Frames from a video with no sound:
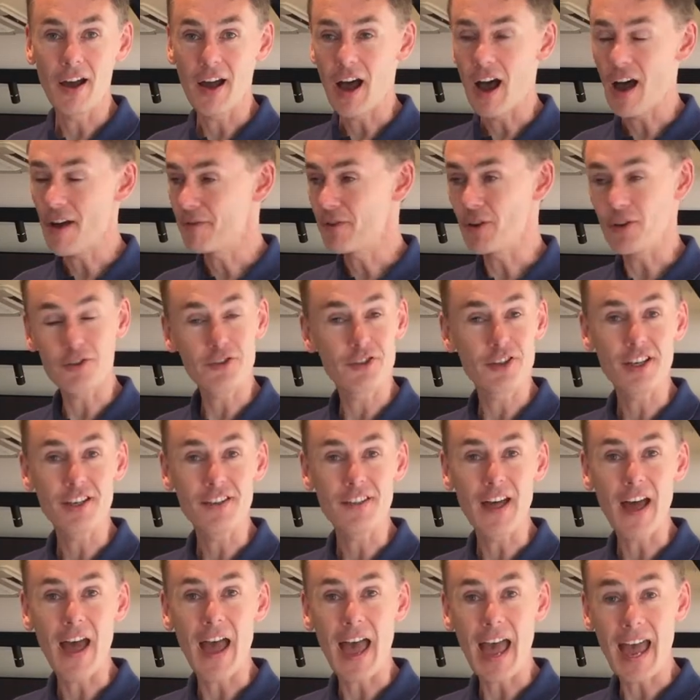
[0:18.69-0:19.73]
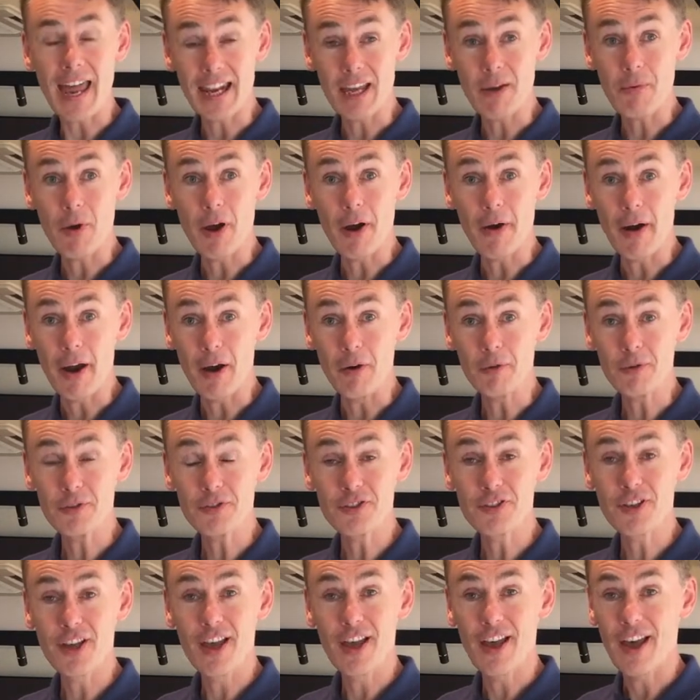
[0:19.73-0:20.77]
I've not seen that anywhere
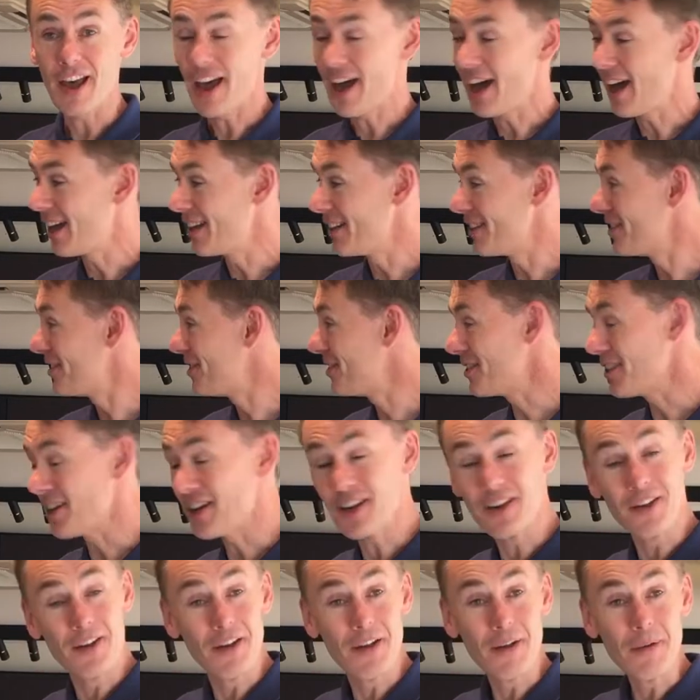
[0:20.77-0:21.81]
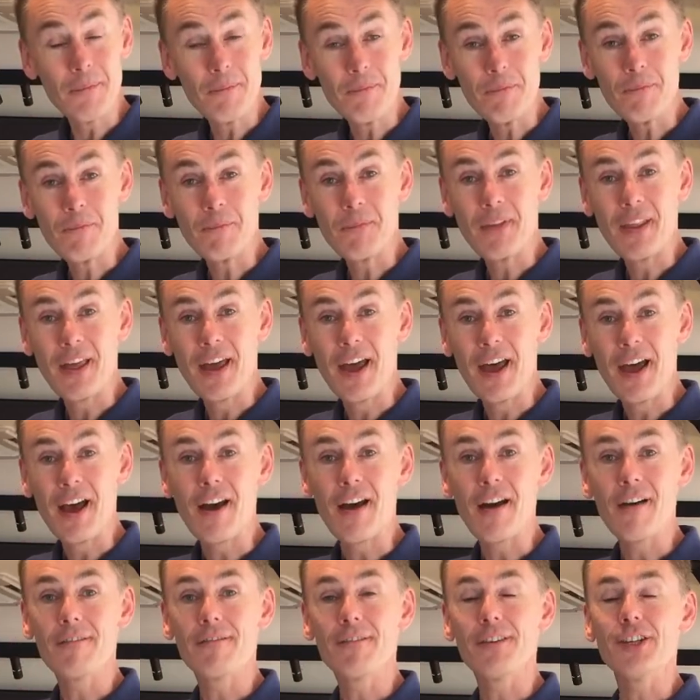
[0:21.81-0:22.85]
else, and
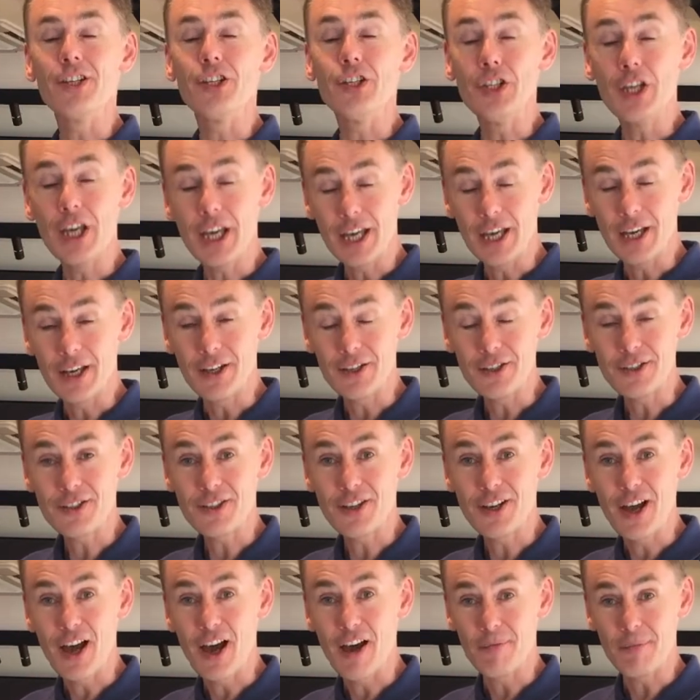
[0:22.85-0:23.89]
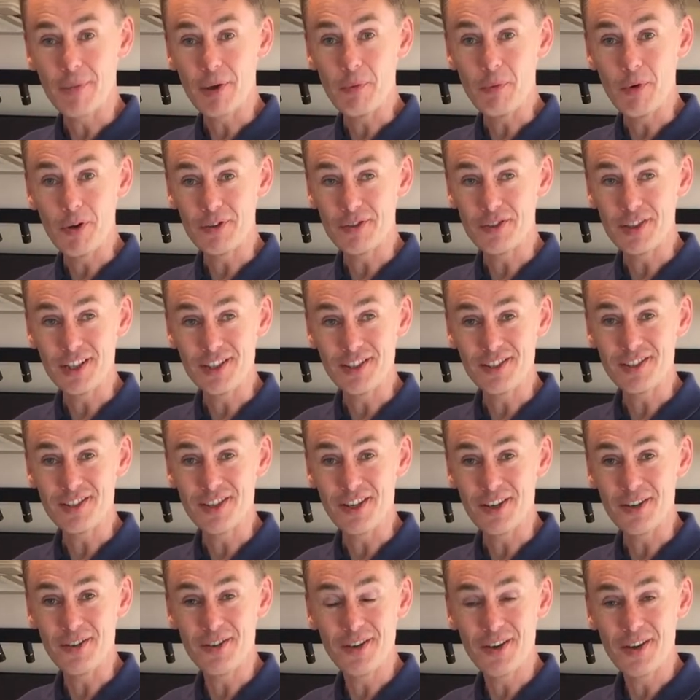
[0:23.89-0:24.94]
for years I've been wanting
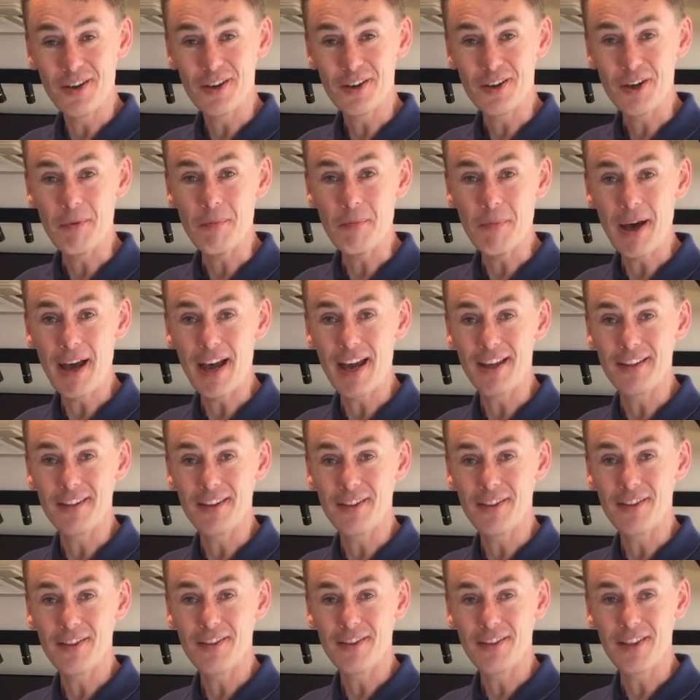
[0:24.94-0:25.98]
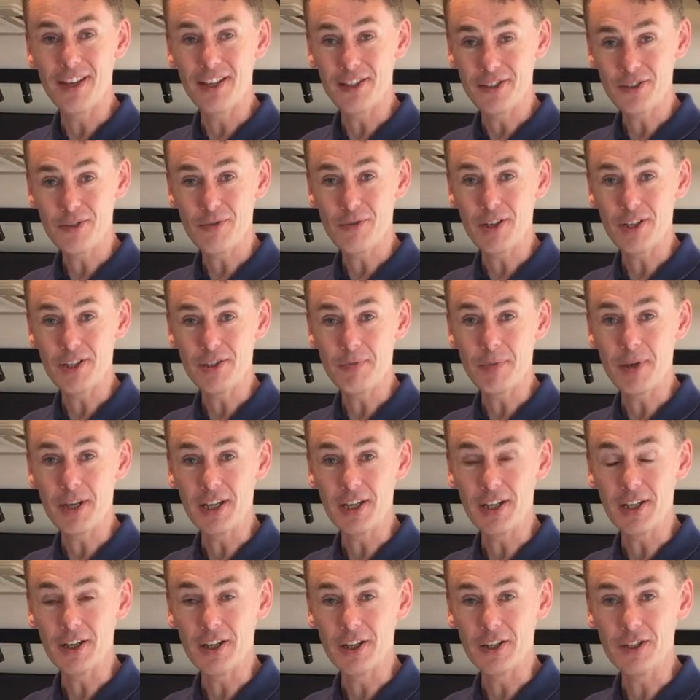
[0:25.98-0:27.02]
to compare these three
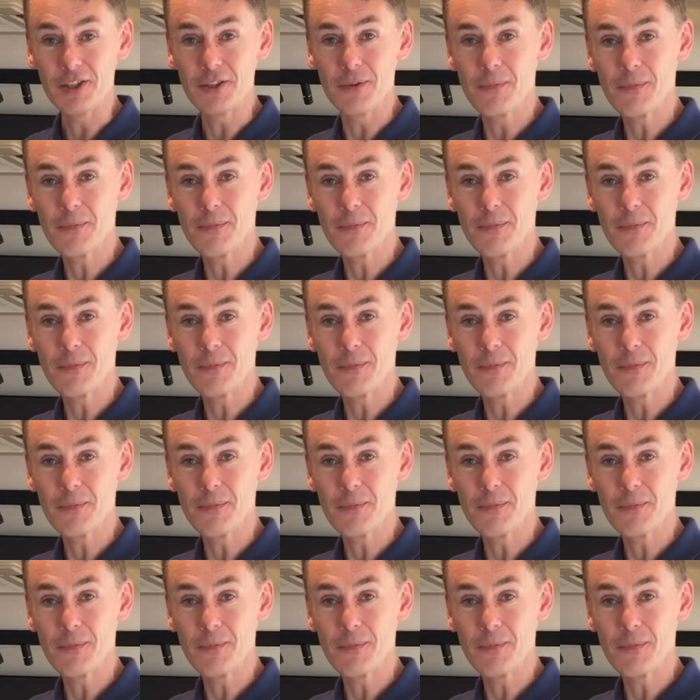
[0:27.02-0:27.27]
speakers.